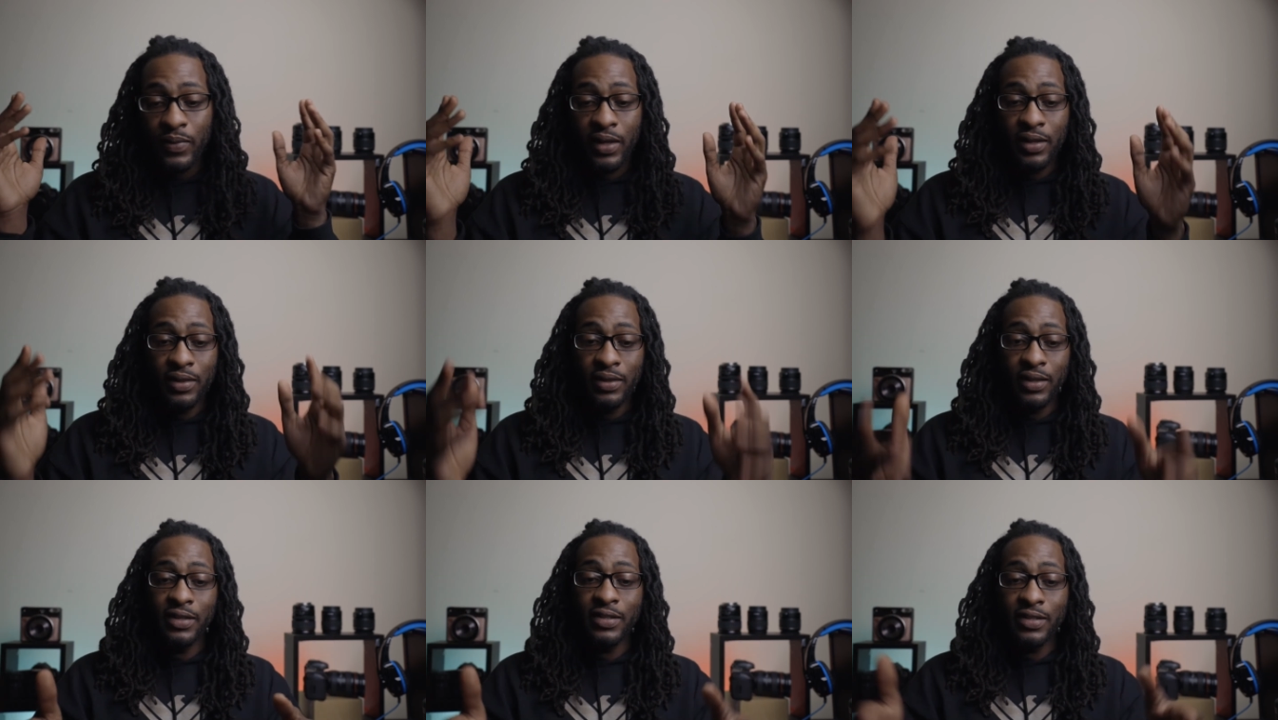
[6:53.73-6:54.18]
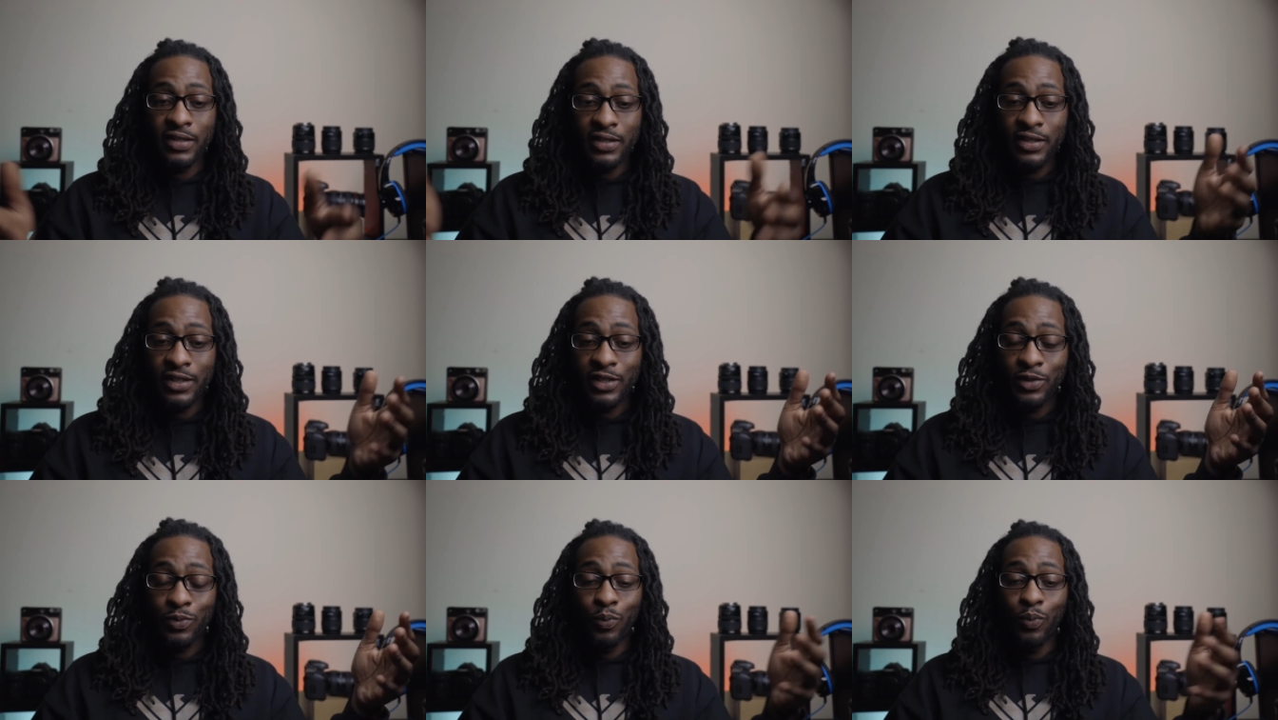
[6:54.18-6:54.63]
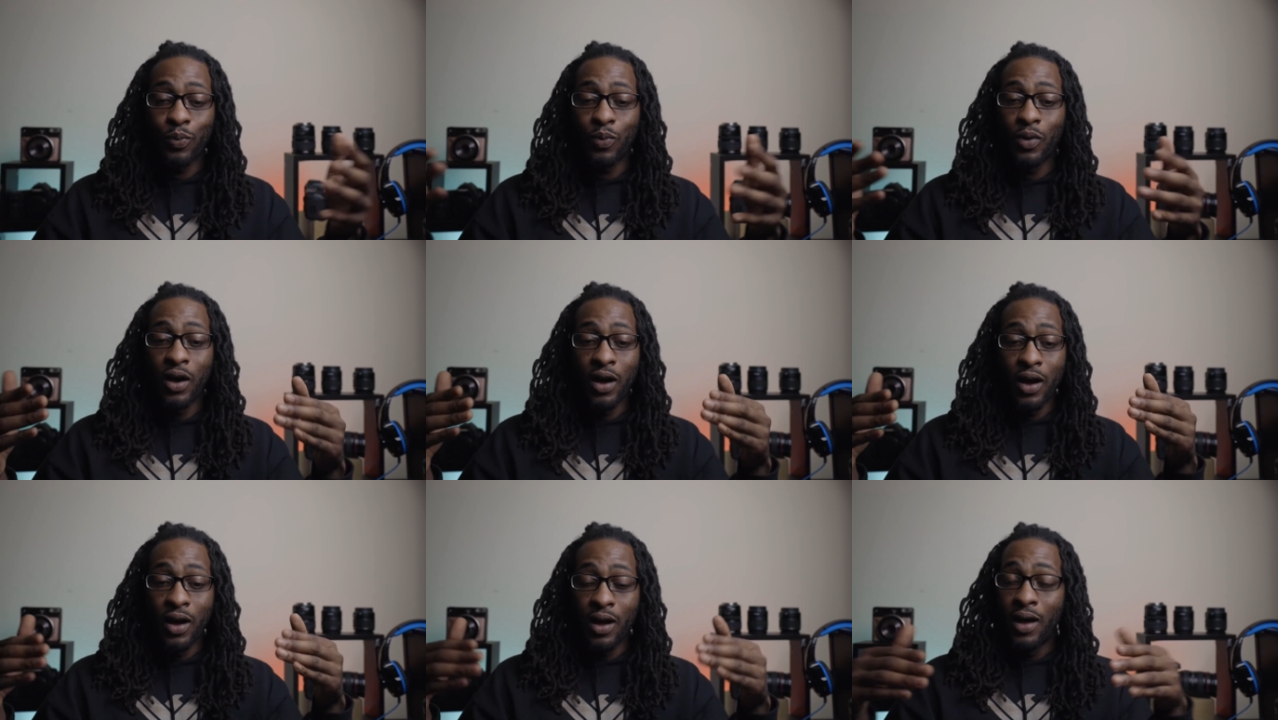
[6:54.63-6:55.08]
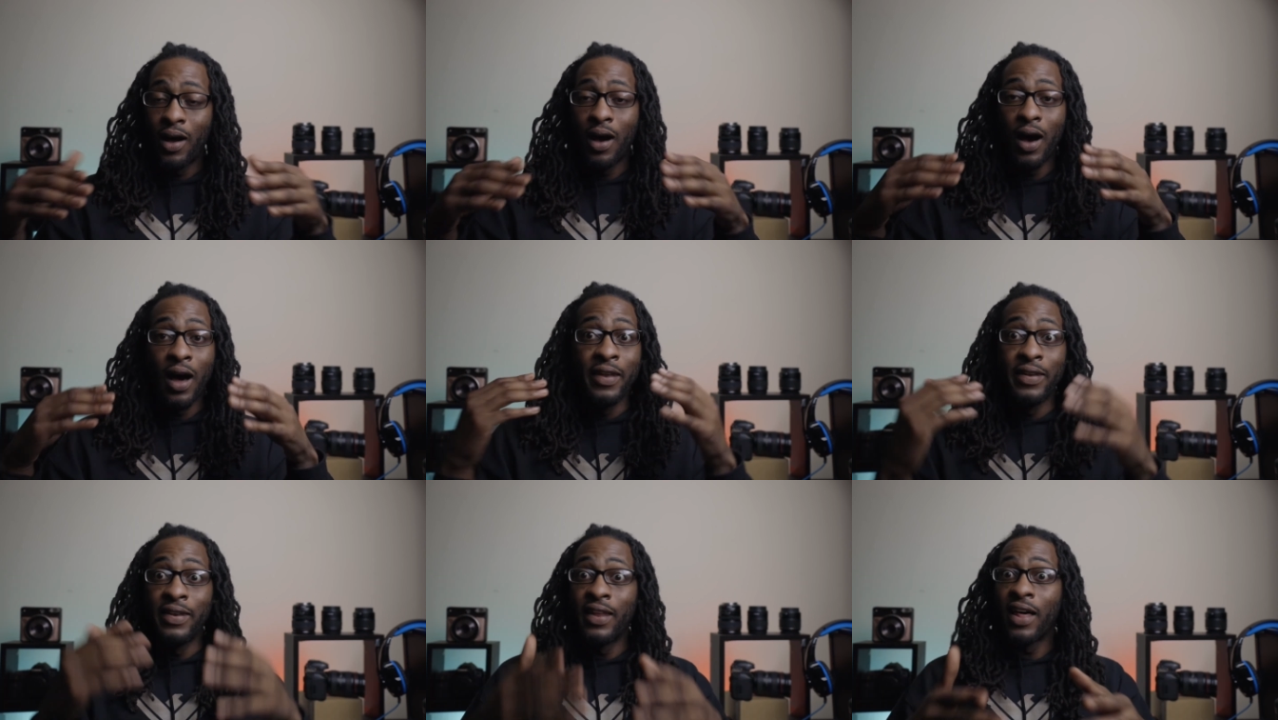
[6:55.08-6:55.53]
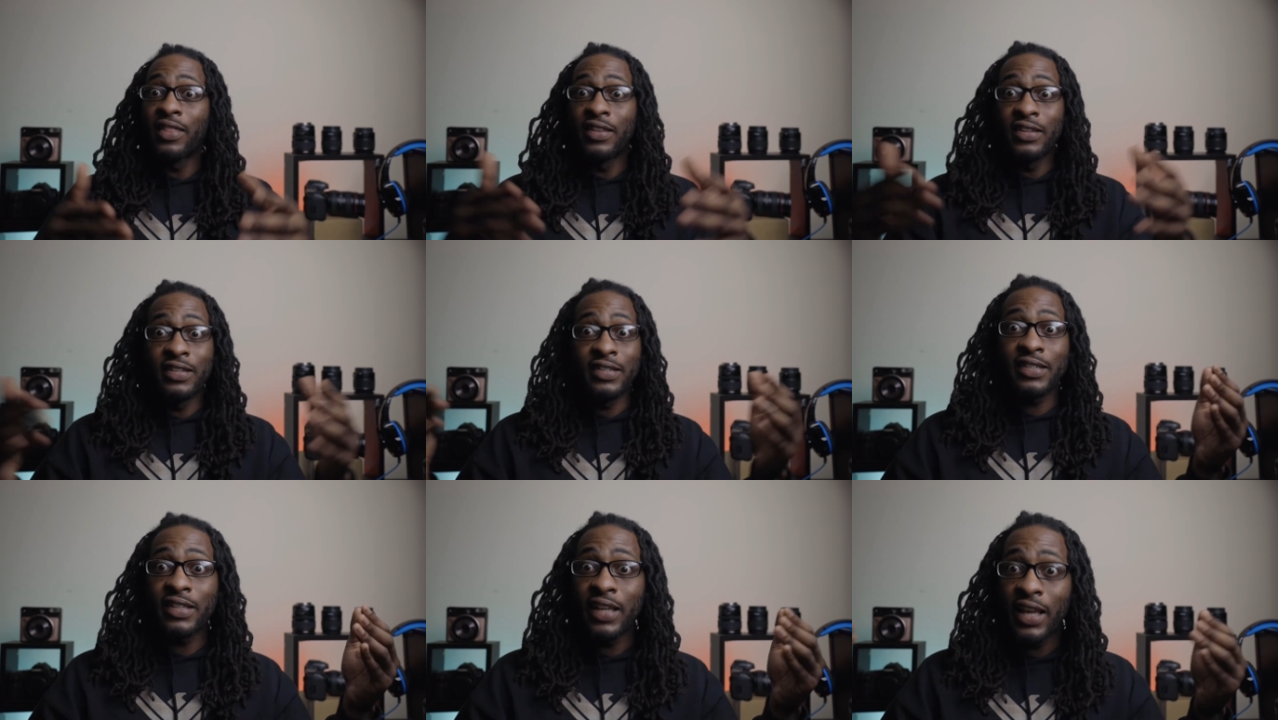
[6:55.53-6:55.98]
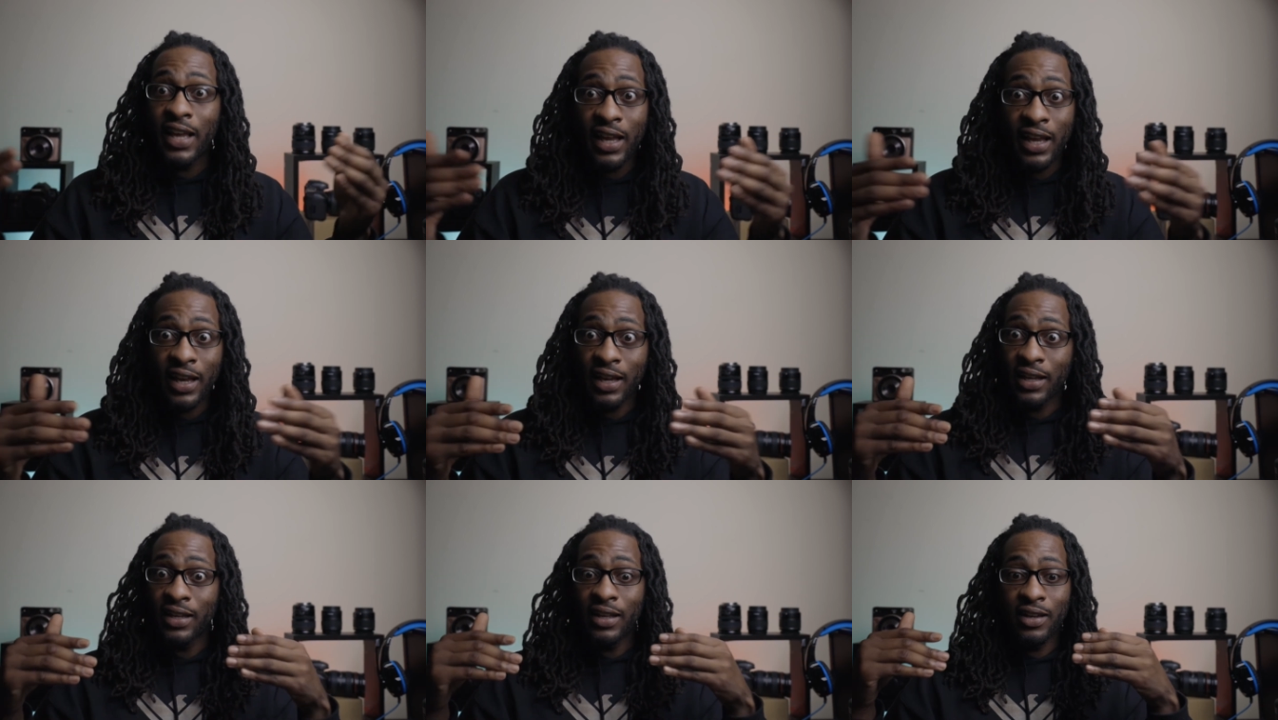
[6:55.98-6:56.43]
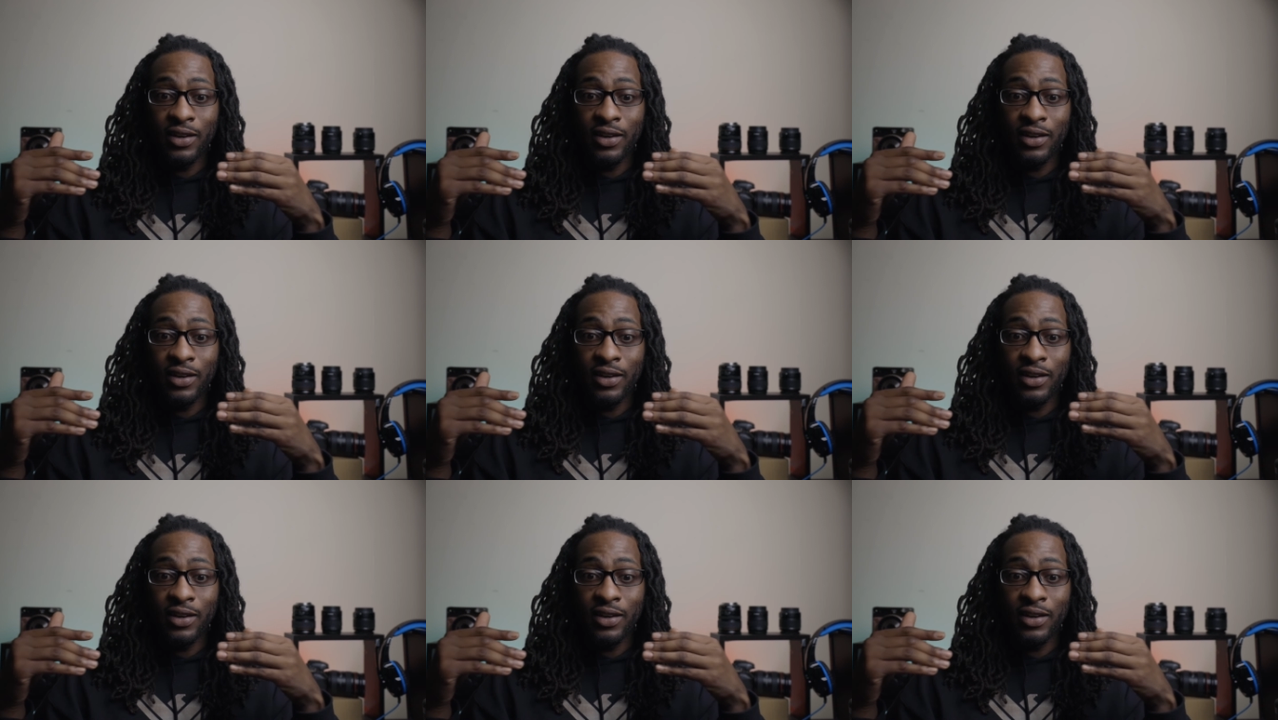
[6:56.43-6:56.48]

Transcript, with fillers: And this is just another scene